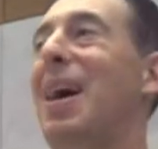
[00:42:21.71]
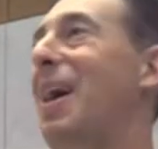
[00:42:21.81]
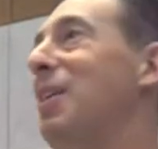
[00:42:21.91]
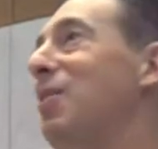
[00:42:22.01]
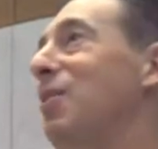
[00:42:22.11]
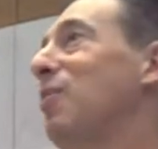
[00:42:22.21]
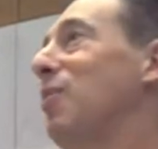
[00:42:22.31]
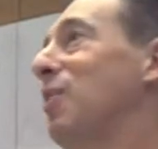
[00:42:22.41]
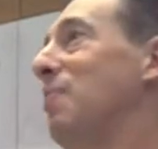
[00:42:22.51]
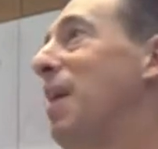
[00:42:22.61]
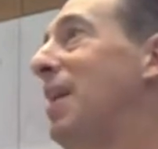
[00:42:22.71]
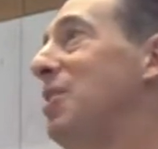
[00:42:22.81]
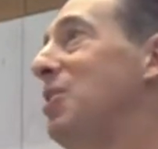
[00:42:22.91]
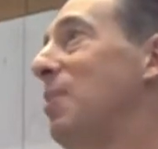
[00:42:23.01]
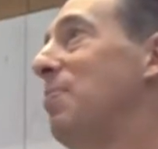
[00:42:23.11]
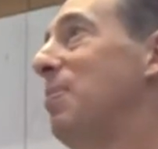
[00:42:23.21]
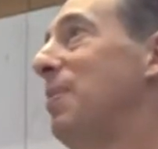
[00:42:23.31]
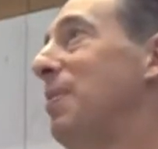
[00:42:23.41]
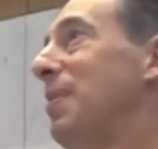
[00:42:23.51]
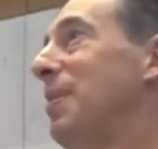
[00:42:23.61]
and you're looking for companionship
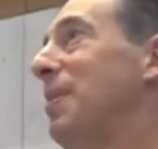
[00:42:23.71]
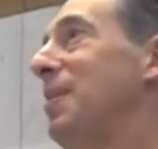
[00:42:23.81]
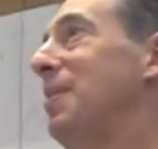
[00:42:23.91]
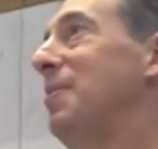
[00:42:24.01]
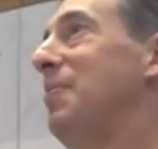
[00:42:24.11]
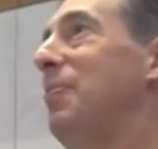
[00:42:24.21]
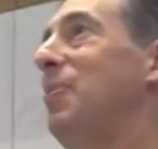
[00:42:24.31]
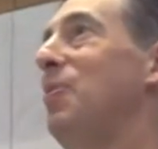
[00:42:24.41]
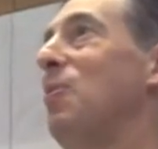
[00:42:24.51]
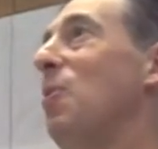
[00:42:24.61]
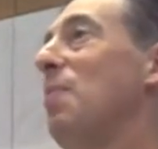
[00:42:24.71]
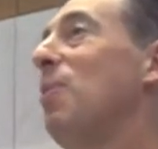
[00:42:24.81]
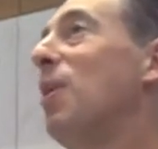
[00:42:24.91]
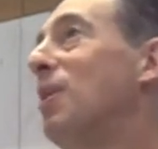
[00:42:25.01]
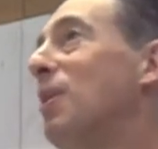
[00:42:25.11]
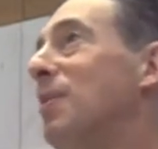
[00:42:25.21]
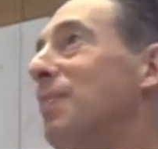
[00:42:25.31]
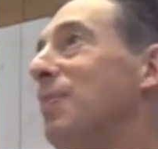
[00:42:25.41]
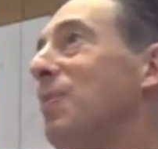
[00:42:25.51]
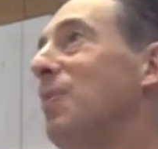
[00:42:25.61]
or a book,
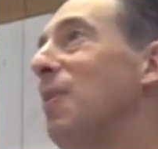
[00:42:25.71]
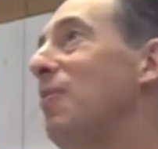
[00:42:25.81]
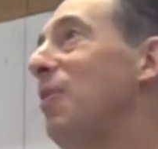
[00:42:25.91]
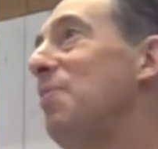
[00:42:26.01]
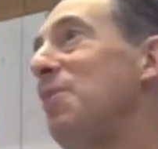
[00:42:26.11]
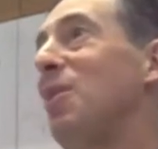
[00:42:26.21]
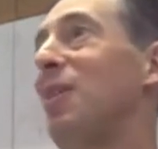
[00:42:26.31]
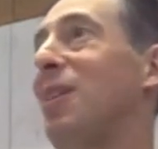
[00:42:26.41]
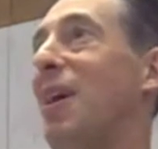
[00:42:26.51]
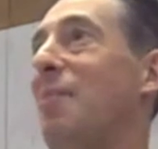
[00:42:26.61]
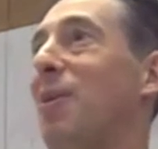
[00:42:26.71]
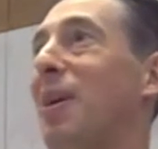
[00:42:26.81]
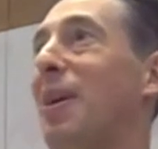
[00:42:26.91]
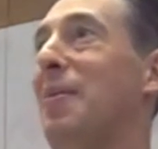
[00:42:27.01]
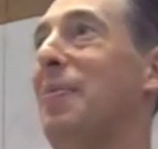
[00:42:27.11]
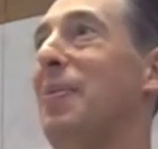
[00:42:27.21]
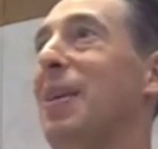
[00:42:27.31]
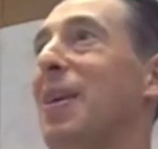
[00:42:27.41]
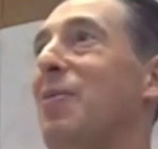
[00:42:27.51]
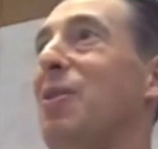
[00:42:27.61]
or a film, you go to the library.
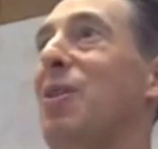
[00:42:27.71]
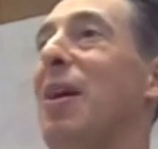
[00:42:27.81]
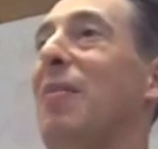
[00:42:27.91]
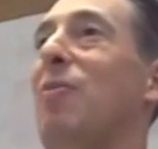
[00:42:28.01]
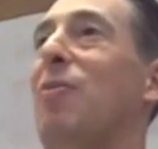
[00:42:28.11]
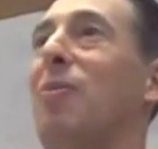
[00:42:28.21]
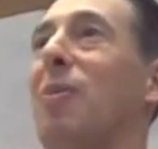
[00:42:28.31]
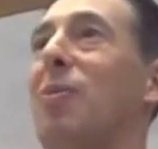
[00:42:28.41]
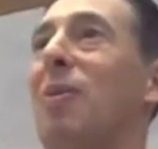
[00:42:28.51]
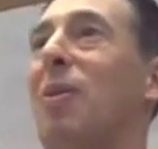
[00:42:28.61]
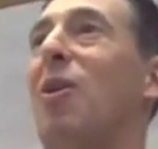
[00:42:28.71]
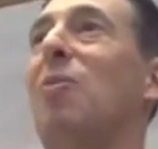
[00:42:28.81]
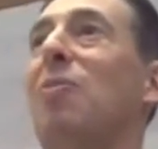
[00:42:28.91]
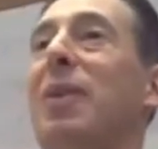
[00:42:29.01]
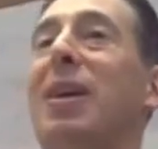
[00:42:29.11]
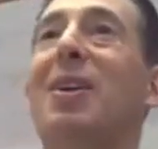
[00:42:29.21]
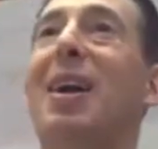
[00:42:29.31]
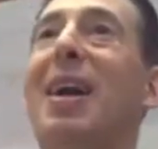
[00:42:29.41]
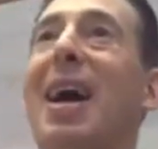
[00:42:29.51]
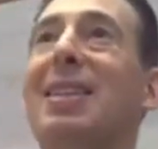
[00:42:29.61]
If you don't have home
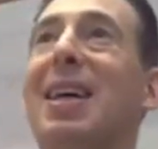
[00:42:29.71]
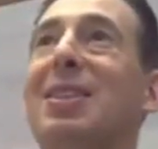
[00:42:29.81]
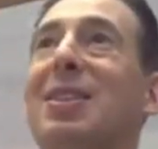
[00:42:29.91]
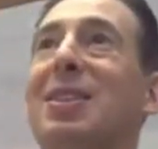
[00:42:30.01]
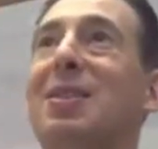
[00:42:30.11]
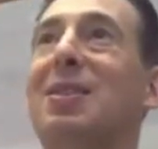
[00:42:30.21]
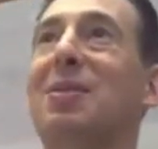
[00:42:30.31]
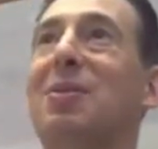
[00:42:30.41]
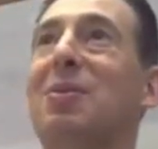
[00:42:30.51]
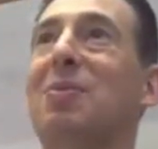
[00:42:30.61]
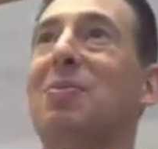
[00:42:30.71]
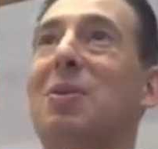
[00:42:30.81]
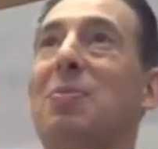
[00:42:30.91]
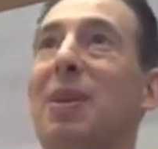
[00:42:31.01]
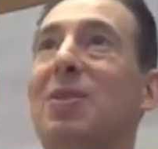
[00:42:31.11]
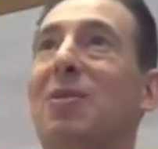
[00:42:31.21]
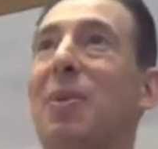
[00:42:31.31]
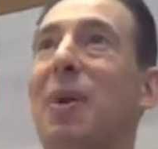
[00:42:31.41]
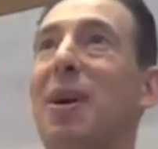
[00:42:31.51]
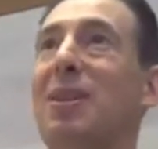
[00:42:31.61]
internet access, which millions of
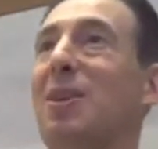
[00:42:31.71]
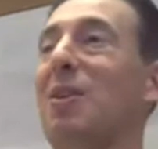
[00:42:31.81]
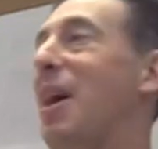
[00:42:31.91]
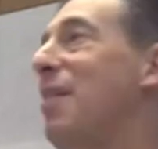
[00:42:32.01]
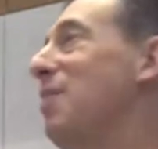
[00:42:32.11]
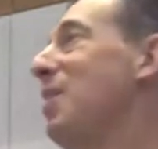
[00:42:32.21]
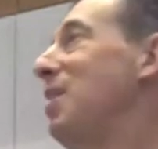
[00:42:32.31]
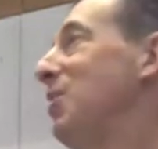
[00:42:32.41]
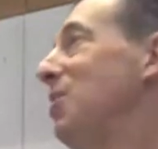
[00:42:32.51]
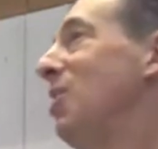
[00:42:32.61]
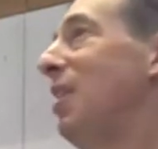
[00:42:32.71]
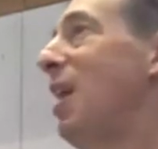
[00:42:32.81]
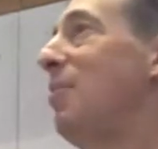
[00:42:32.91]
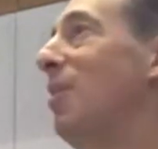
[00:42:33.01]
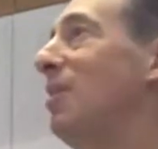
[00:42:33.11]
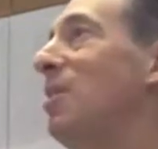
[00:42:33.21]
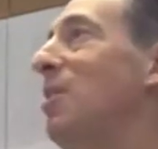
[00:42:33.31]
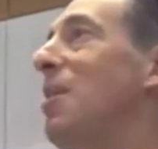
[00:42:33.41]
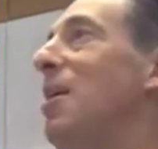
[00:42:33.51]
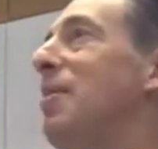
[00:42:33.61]
Americans don't have, you go to the library. So
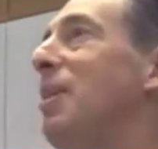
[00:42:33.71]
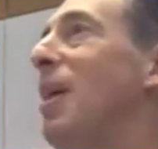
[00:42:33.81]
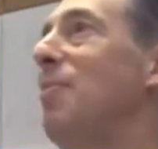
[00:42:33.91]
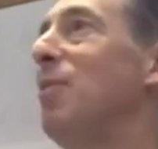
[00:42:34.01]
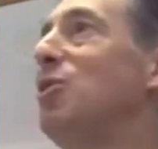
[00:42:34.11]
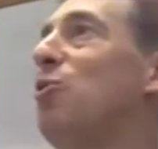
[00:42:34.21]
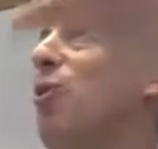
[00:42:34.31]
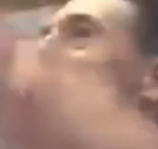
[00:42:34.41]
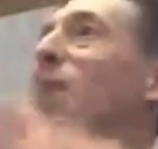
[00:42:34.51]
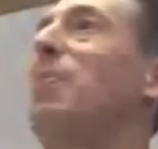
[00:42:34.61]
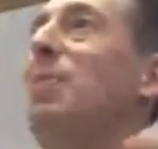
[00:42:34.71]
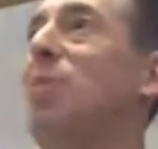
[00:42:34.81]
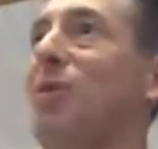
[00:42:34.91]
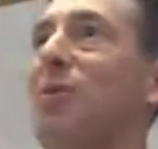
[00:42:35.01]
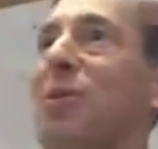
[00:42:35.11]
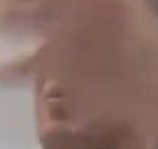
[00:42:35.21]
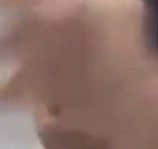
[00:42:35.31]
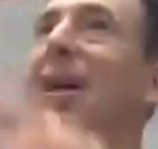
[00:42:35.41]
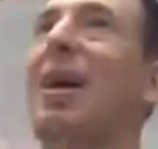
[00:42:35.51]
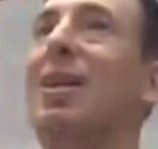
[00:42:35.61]
the library is drawing people from
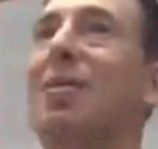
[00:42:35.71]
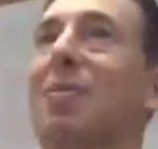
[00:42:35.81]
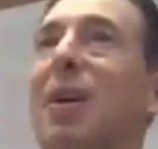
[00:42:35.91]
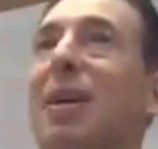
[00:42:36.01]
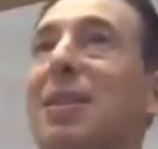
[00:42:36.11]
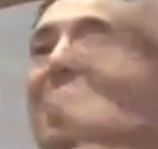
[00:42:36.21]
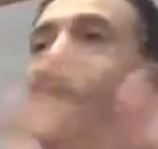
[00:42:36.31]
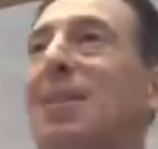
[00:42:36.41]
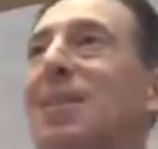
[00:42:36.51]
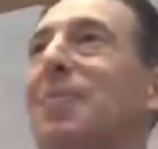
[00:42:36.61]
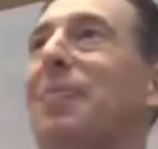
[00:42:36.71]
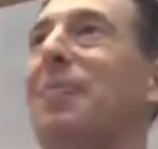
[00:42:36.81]
a lot of different places.